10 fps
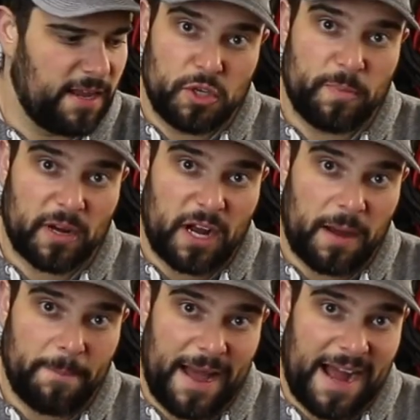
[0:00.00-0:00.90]
Super
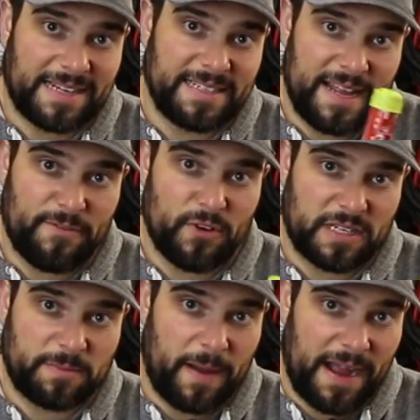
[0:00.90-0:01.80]
compact, never
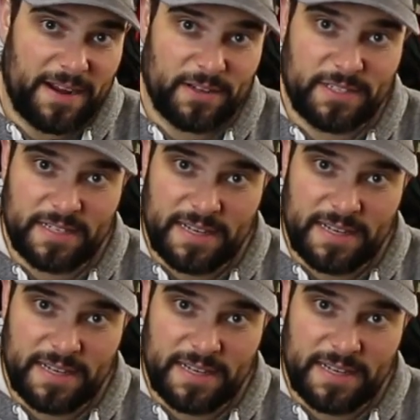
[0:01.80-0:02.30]
expires,